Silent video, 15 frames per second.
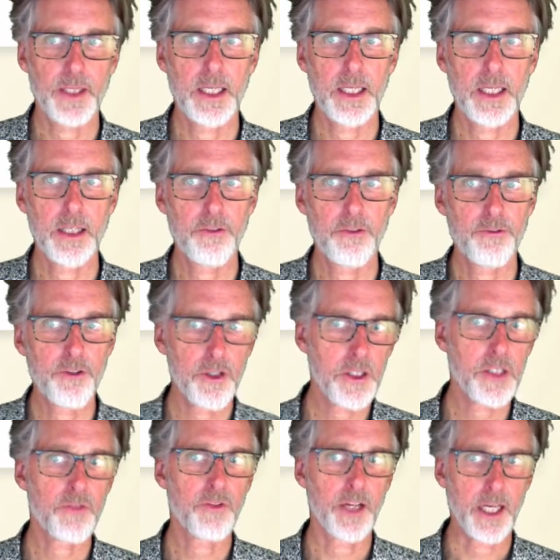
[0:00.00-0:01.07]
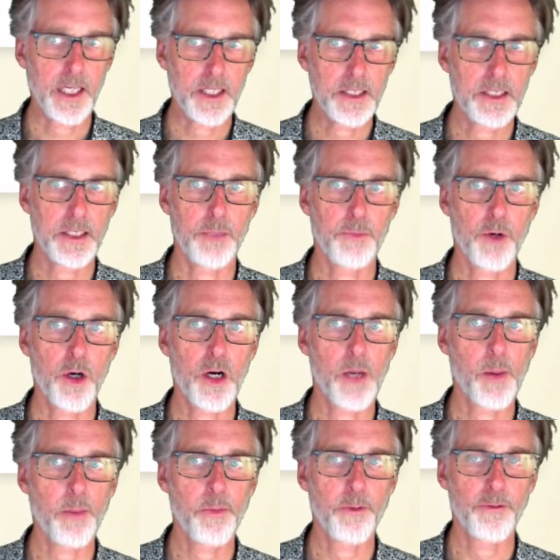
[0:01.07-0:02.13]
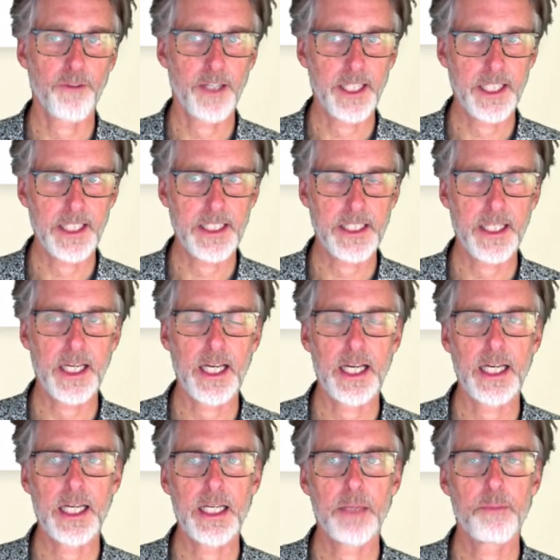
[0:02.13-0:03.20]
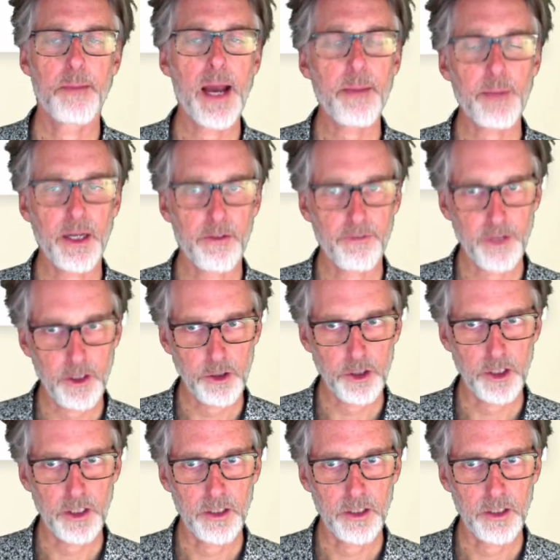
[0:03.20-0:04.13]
In the first phase, the programmer provides a mapping function,